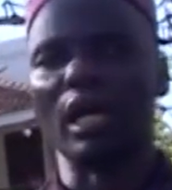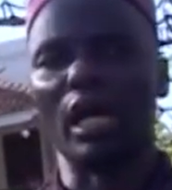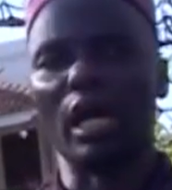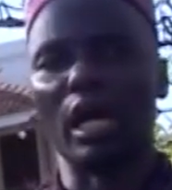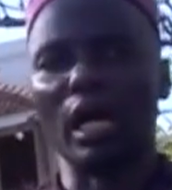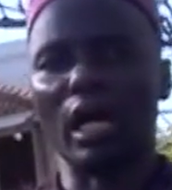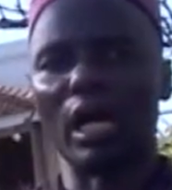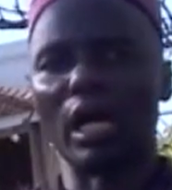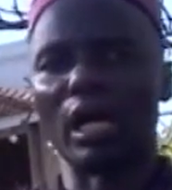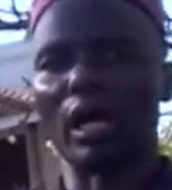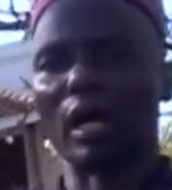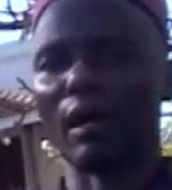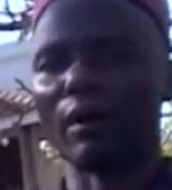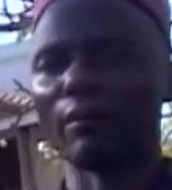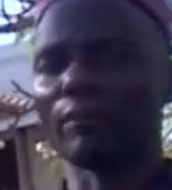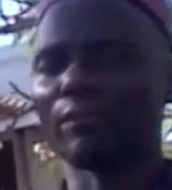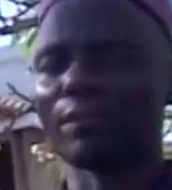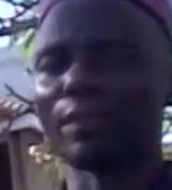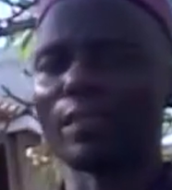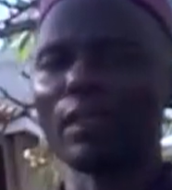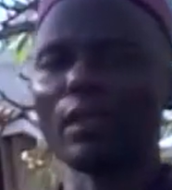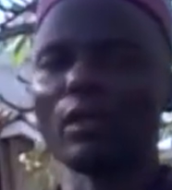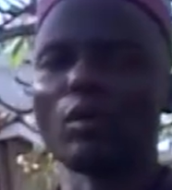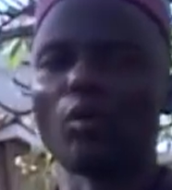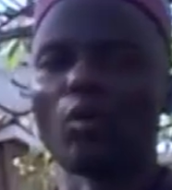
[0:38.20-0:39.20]

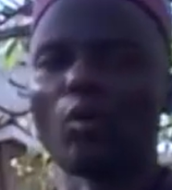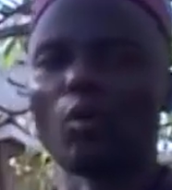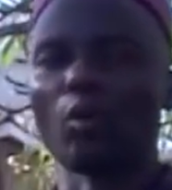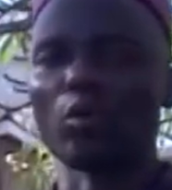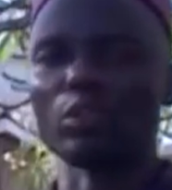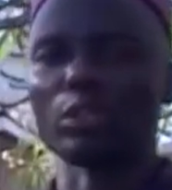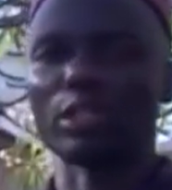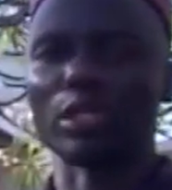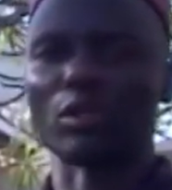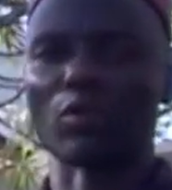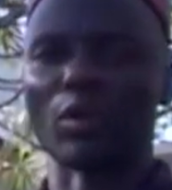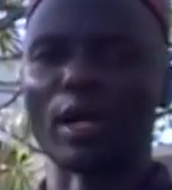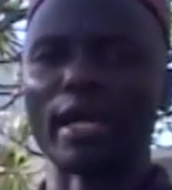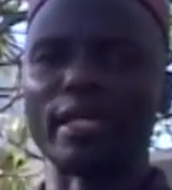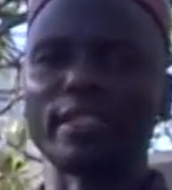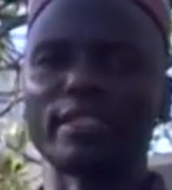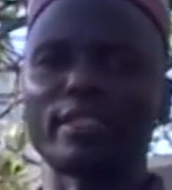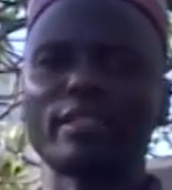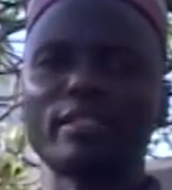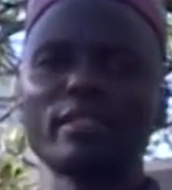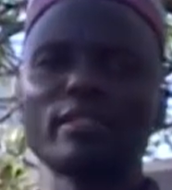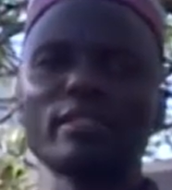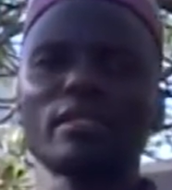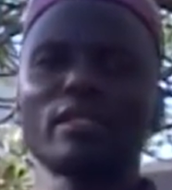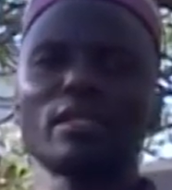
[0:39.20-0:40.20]
On the right
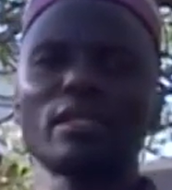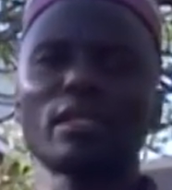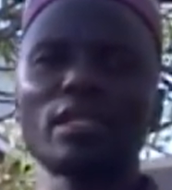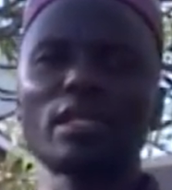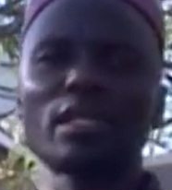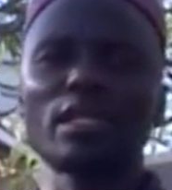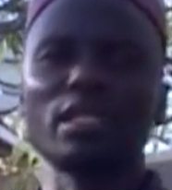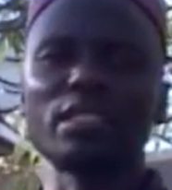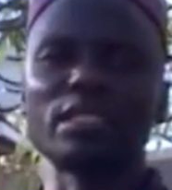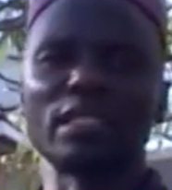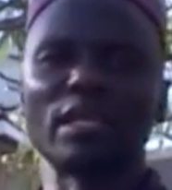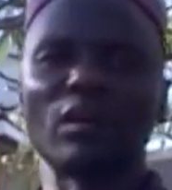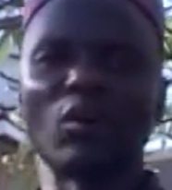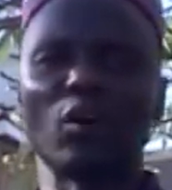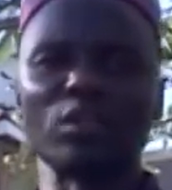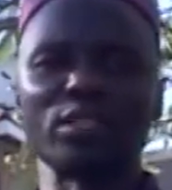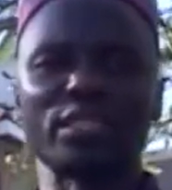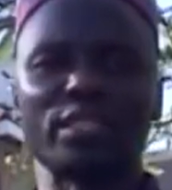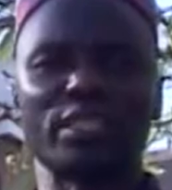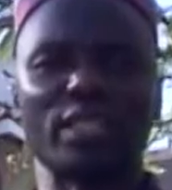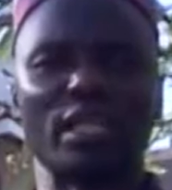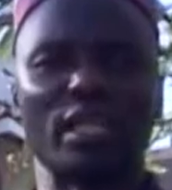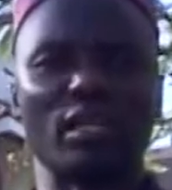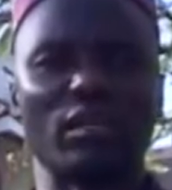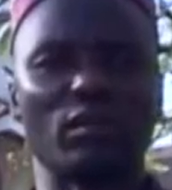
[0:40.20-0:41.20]
is a
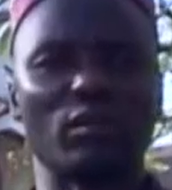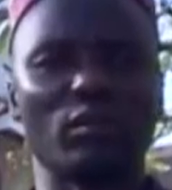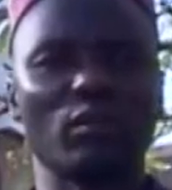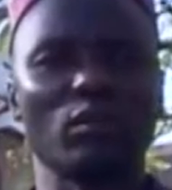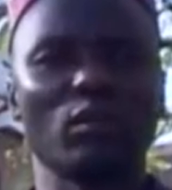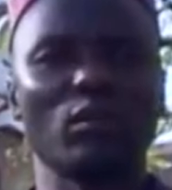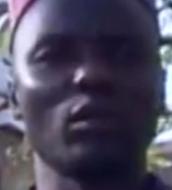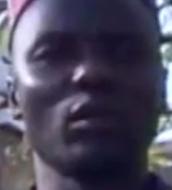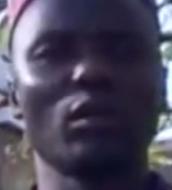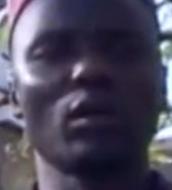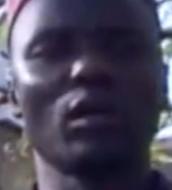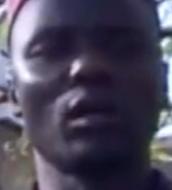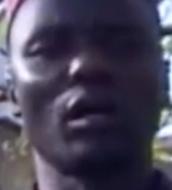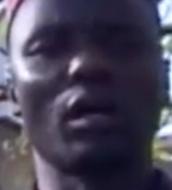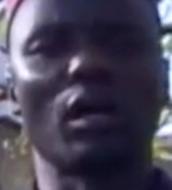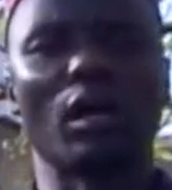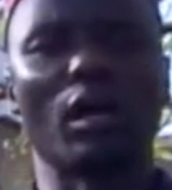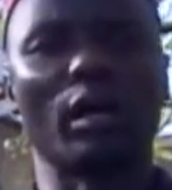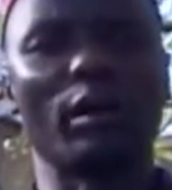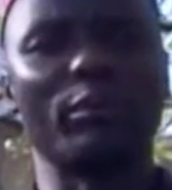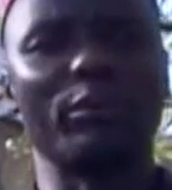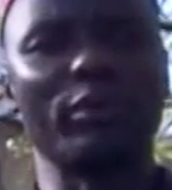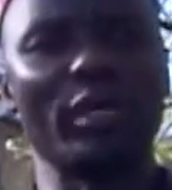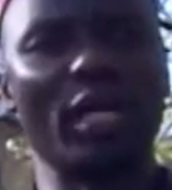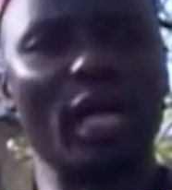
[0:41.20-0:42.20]
hostel.
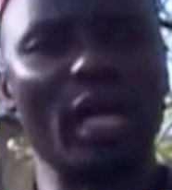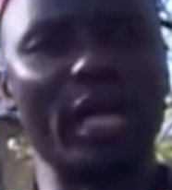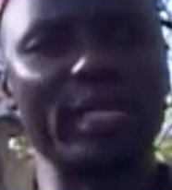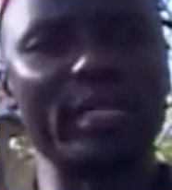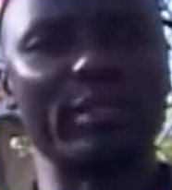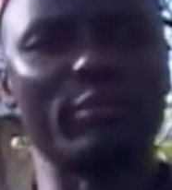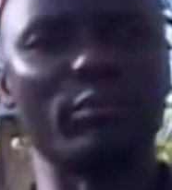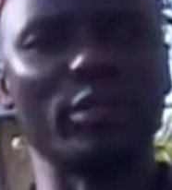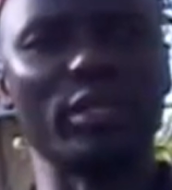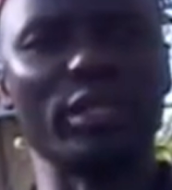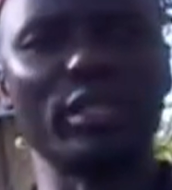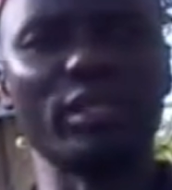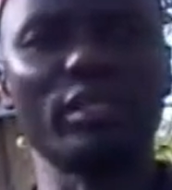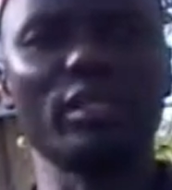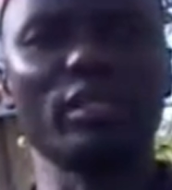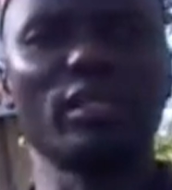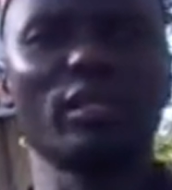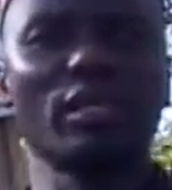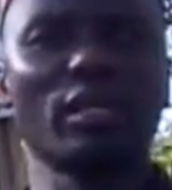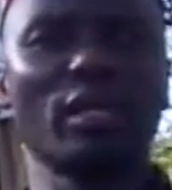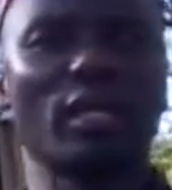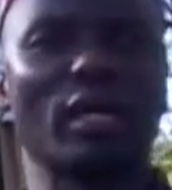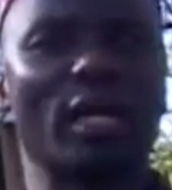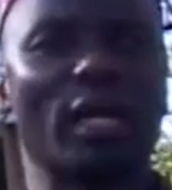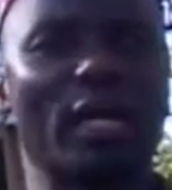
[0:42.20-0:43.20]
Behind me
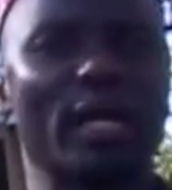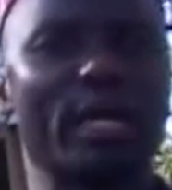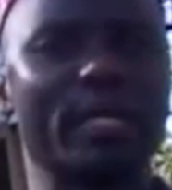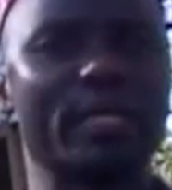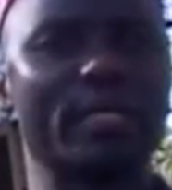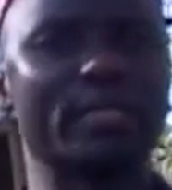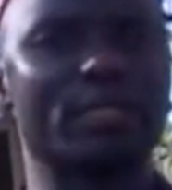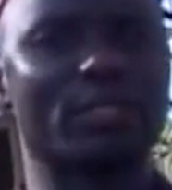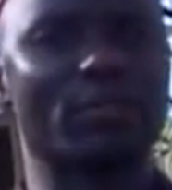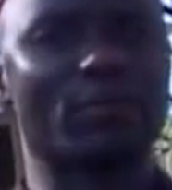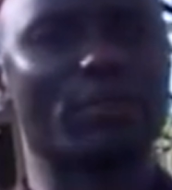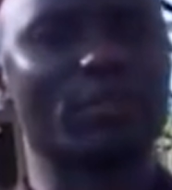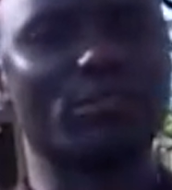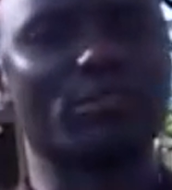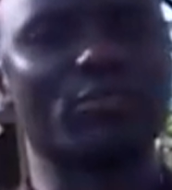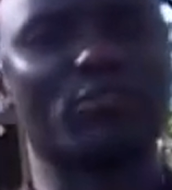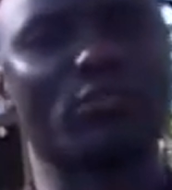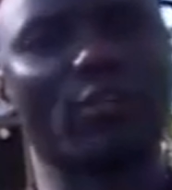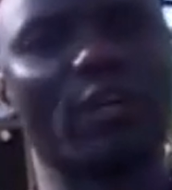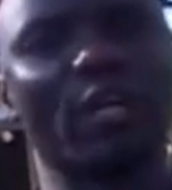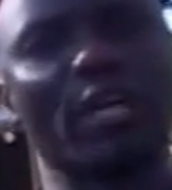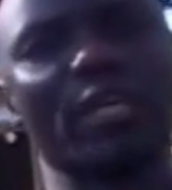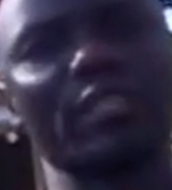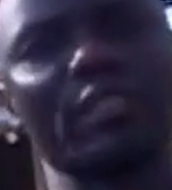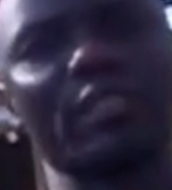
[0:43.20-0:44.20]
is a
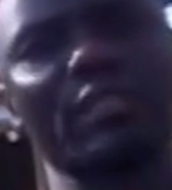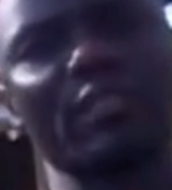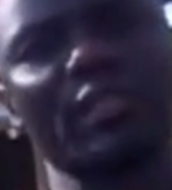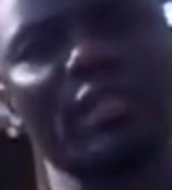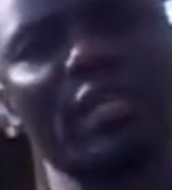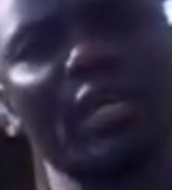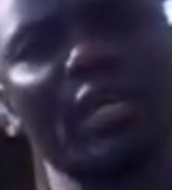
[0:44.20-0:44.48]
restaurant